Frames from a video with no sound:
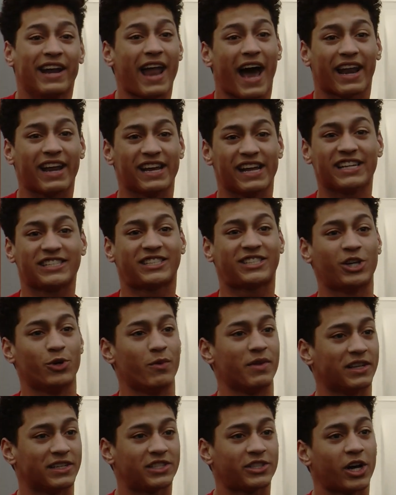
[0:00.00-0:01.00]
not an
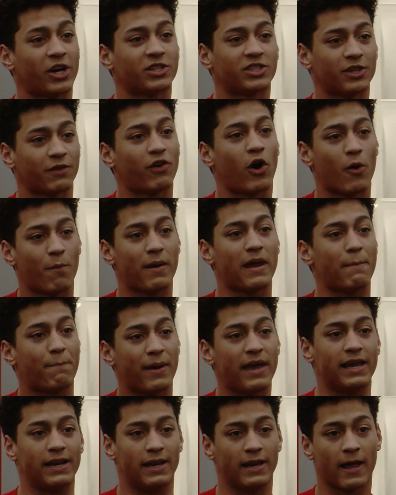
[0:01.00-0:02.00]
issue in the church of
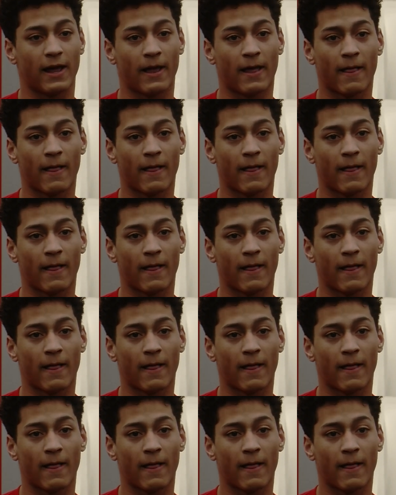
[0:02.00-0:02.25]
OBP